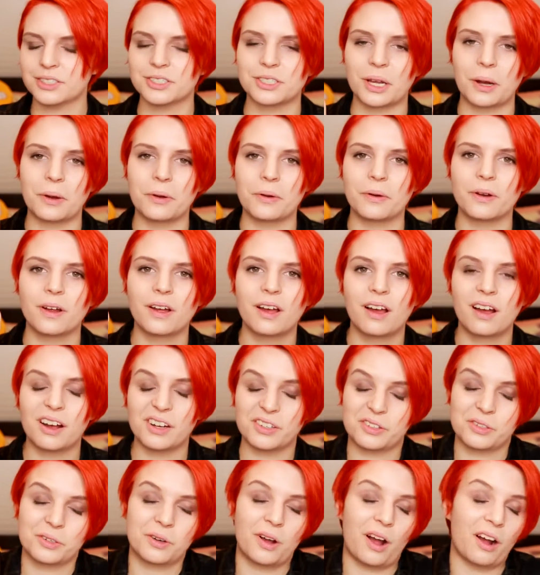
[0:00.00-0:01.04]
So
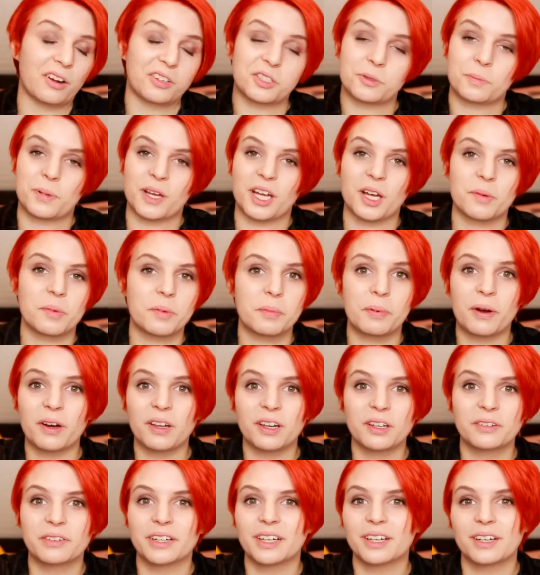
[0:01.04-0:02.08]
I thought I'll just pick up a
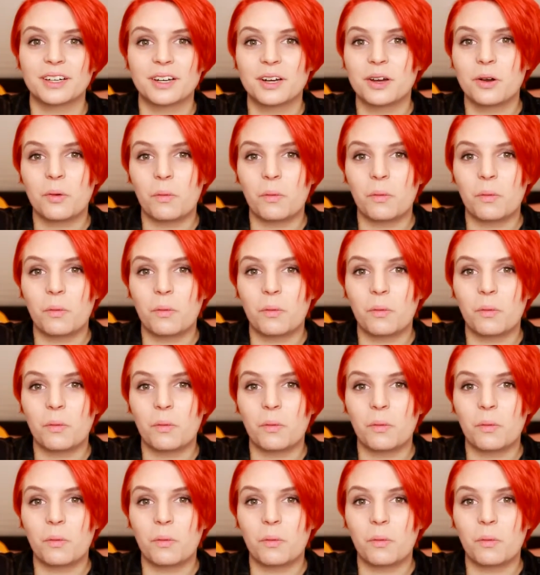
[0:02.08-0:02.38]
bottle of it.